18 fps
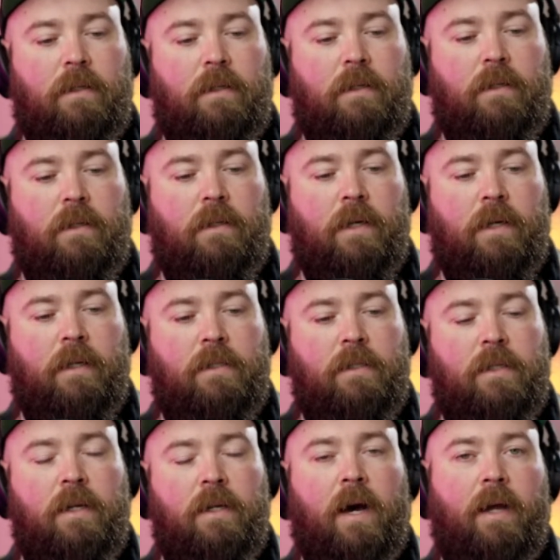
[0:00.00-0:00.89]

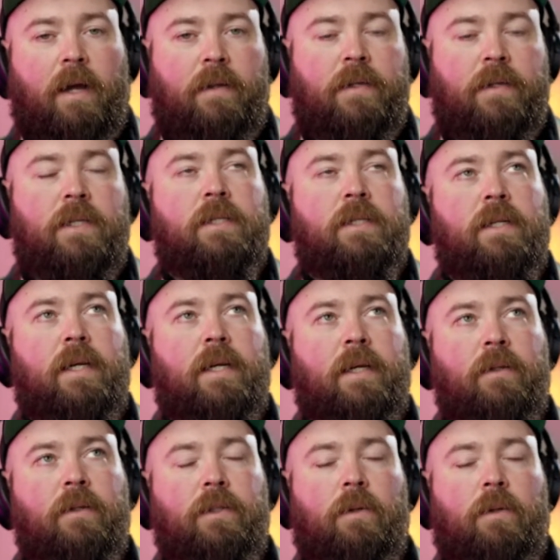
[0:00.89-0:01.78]
this isn't a
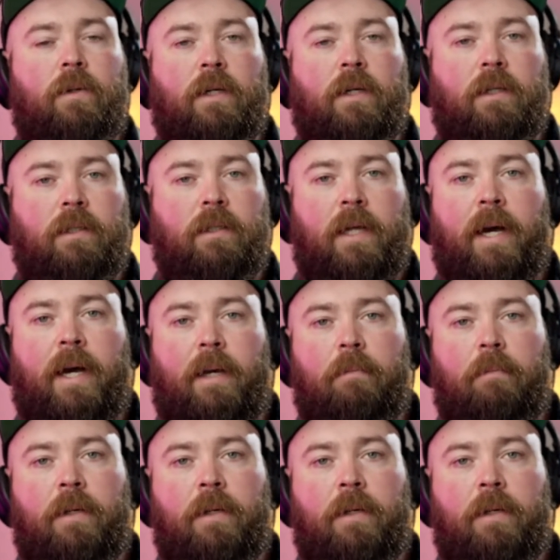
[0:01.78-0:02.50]
hill you can climb.